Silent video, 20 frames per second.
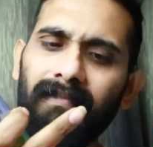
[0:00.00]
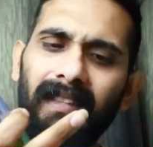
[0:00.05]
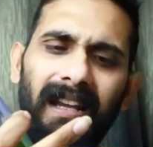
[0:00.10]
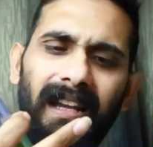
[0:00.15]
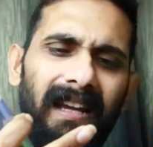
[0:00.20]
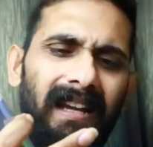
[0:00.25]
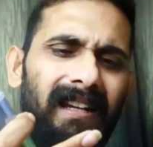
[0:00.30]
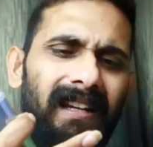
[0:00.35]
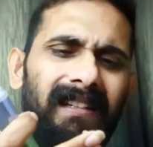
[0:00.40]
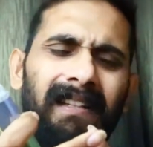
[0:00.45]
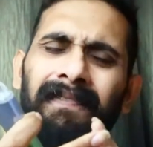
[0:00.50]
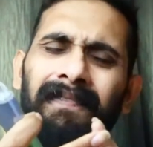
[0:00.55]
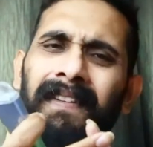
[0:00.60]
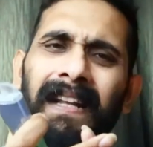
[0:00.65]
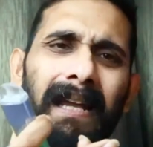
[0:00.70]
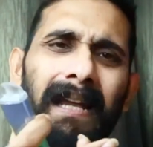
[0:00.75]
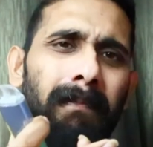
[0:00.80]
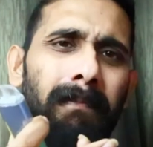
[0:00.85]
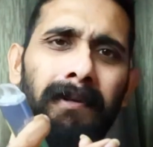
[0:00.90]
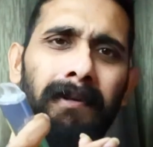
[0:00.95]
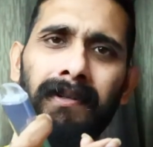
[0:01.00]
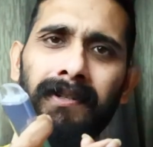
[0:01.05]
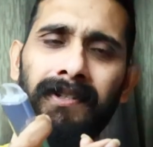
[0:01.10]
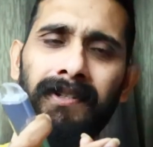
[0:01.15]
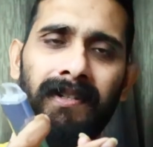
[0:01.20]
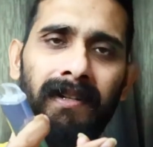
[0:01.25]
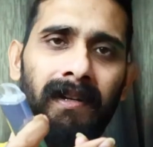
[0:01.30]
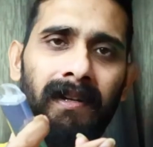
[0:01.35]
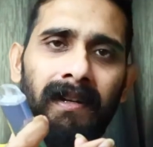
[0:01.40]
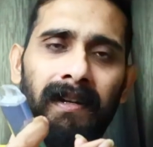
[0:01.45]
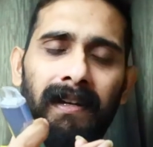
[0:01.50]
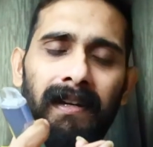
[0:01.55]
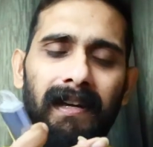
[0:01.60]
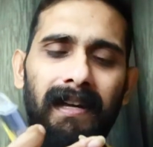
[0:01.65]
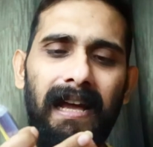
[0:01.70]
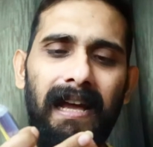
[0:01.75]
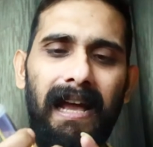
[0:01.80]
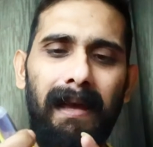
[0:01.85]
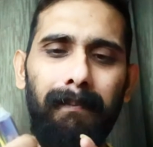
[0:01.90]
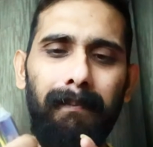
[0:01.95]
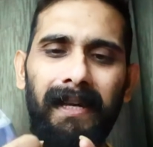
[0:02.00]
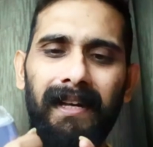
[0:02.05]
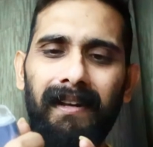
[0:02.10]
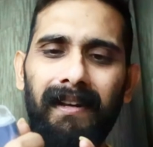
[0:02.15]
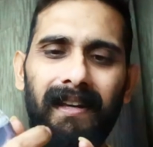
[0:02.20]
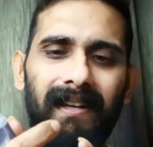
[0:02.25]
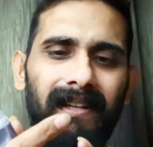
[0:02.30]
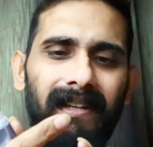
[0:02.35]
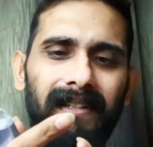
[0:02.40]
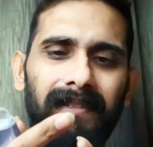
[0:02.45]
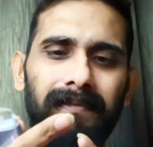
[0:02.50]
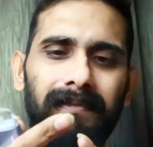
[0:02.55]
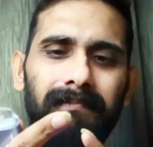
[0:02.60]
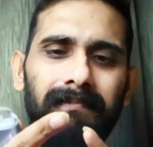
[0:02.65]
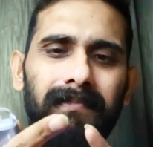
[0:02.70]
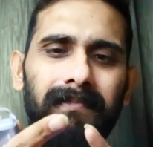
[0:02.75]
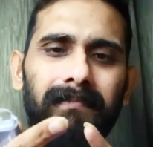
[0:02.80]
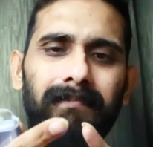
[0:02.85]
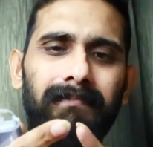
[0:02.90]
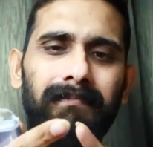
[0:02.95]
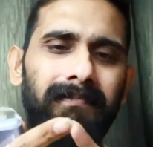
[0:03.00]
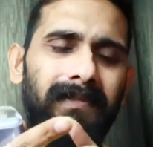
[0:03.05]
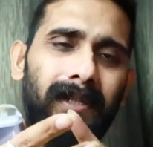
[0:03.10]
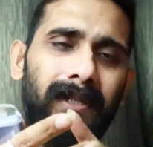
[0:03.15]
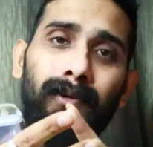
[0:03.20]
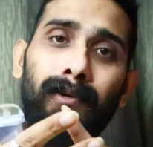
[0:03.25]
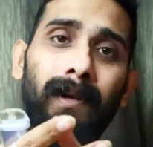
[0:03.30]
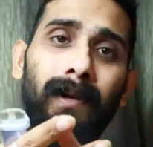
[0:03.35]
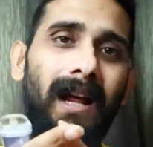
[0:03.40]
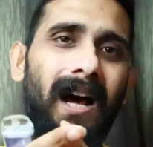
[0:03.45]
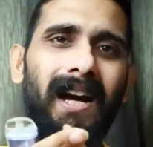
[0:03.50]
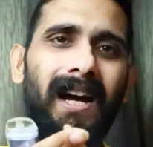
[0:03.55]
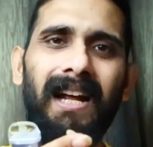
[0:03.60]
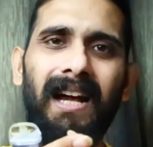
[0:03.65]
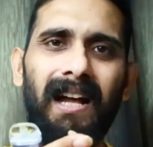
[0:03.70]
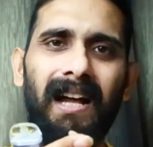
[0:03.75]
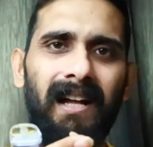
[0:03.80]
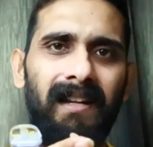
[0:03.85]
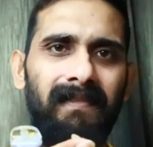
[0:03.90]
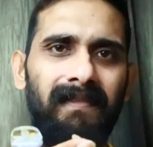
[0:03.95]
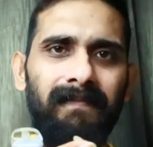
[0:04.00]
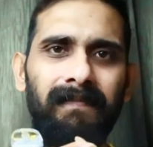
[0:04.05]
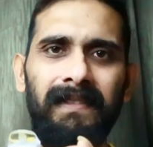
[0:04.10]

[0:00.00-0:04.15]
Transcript: the flavors, the colada,